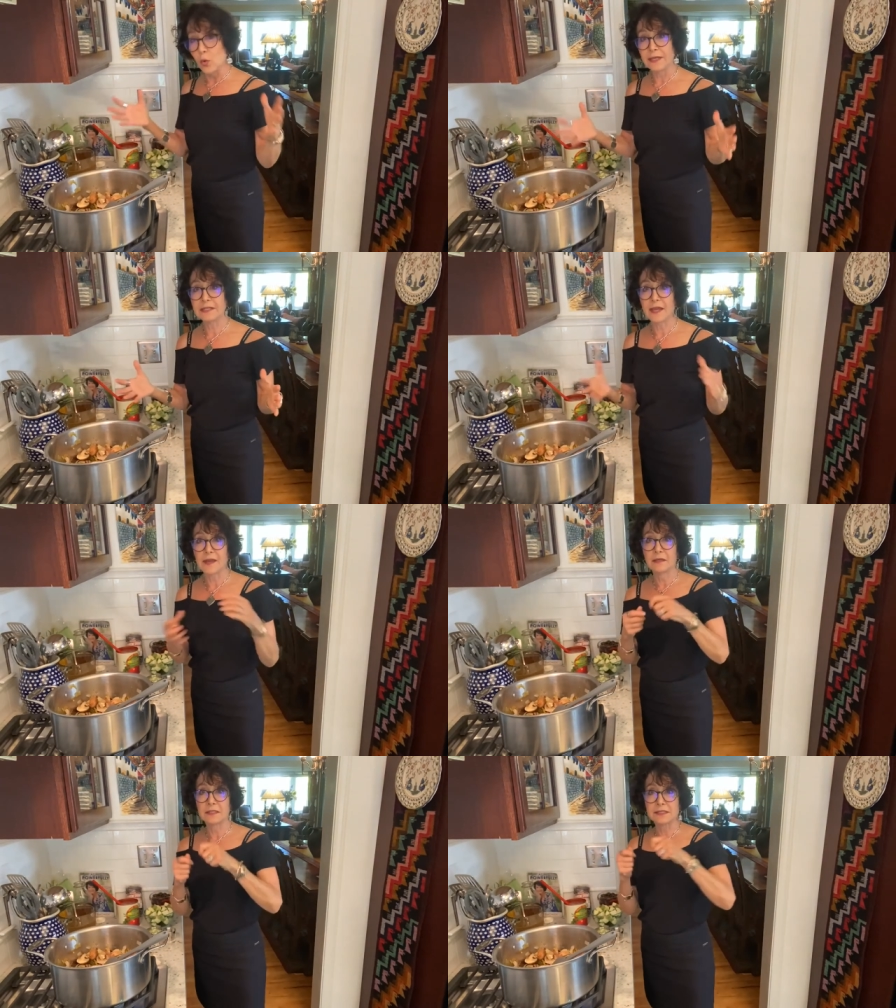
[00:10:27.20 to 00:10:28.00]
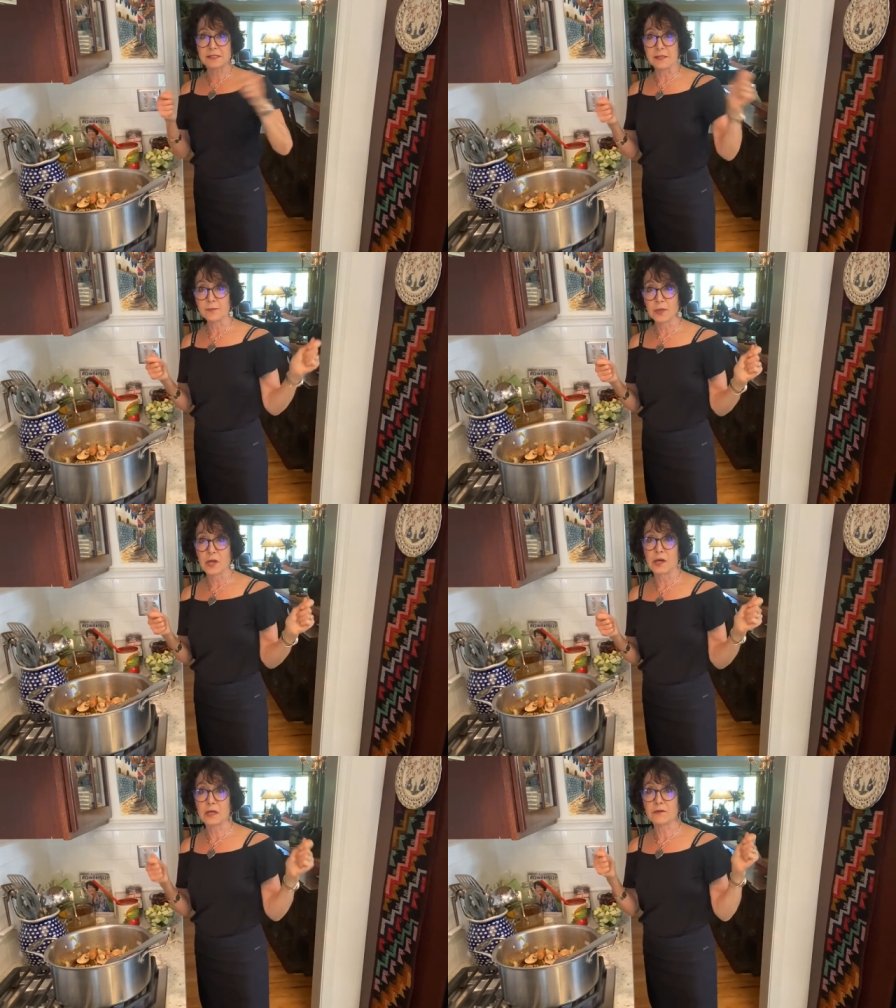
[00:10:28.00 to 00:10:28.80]
one gallon
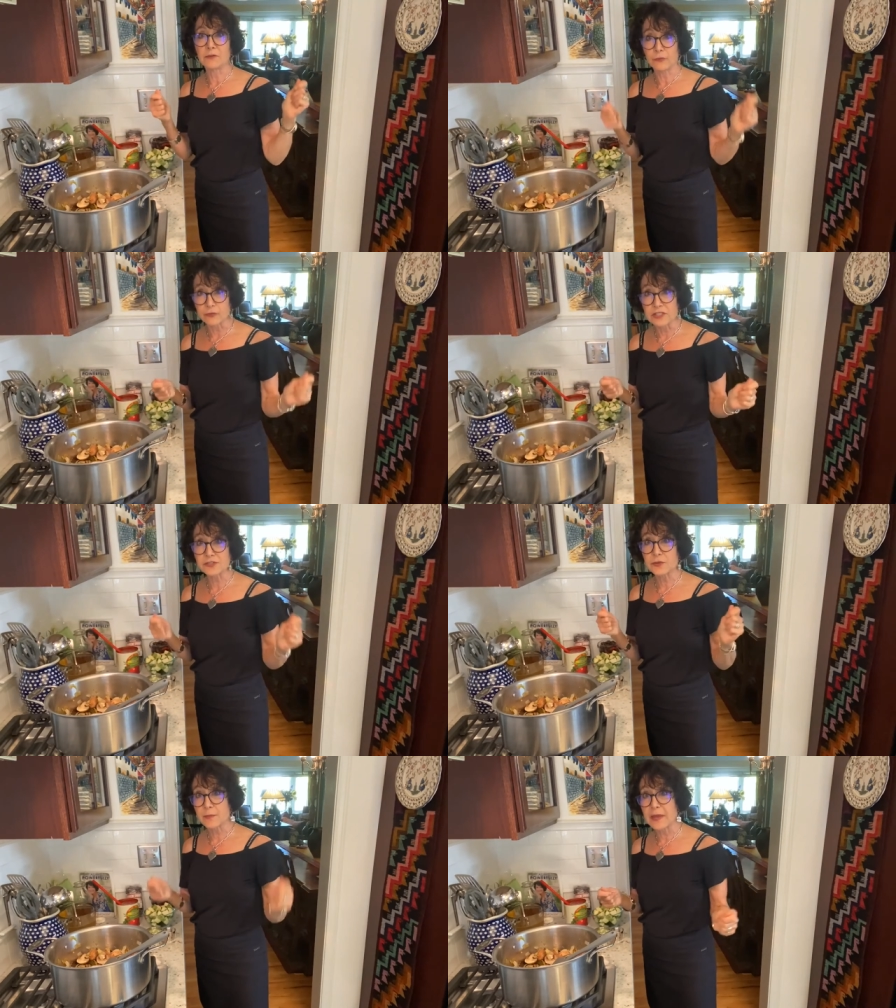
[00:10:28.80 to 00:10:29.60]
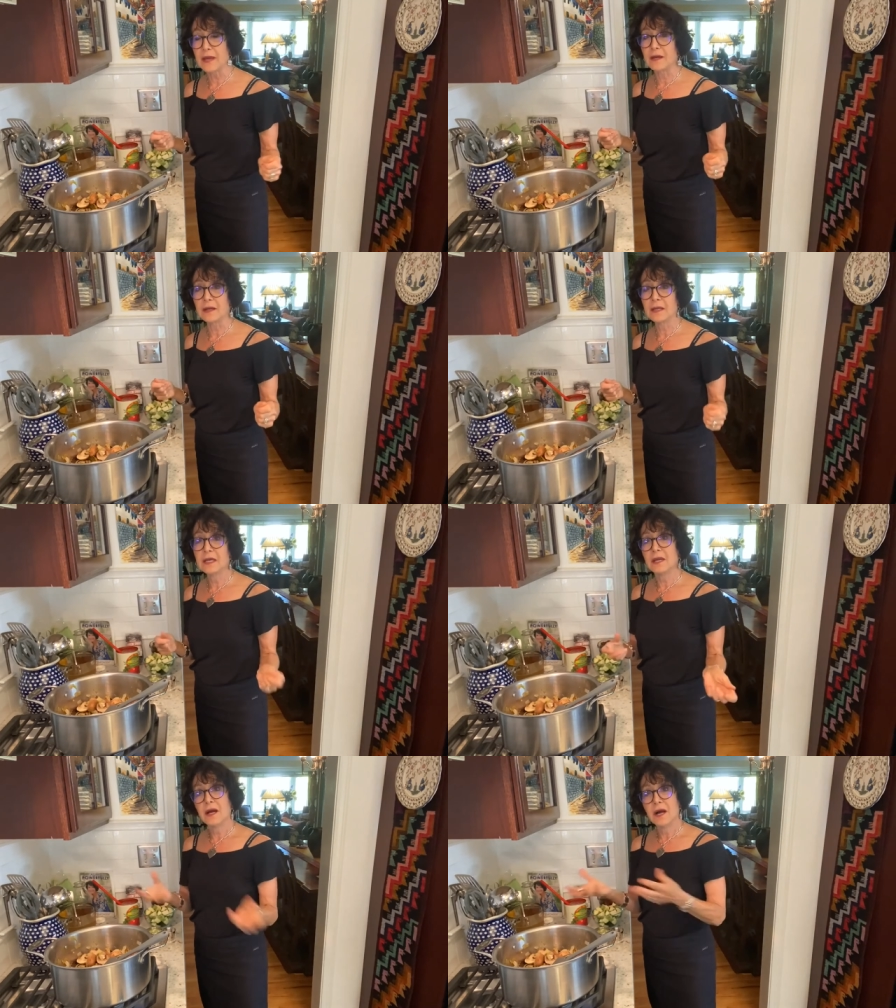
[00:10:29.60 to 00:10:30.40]
Ziploc freezer bag,
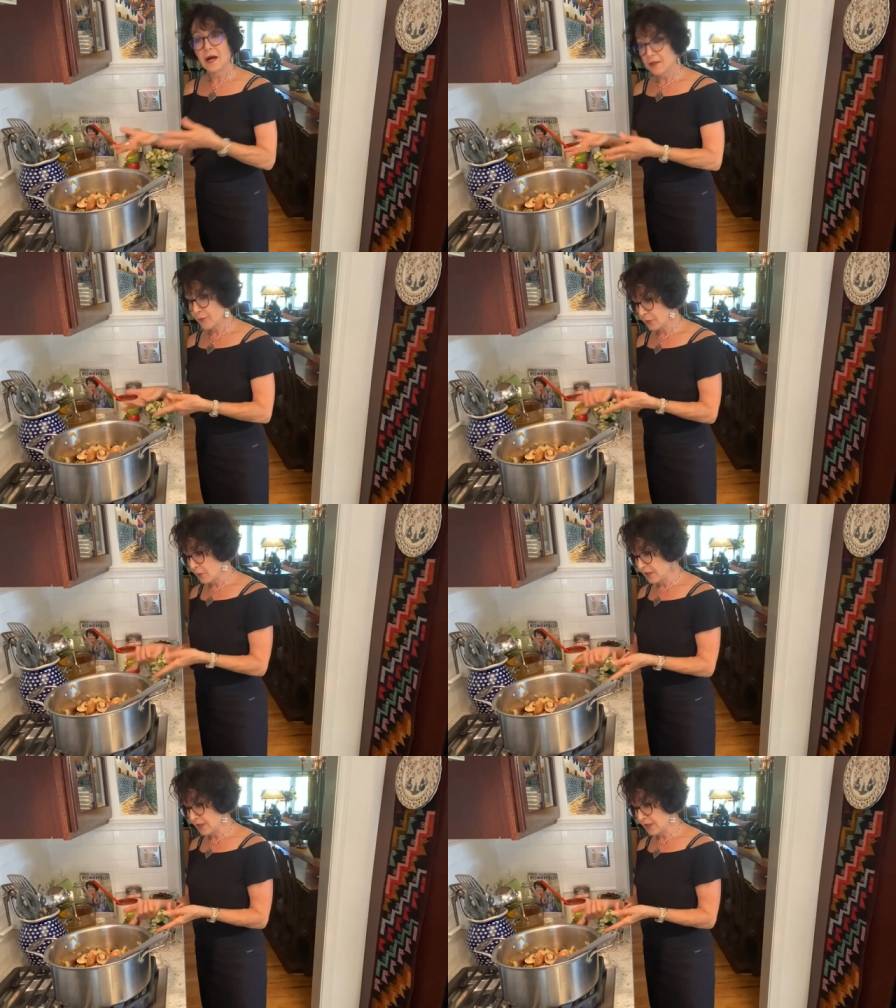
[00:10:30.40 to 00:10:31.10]
I'll throw it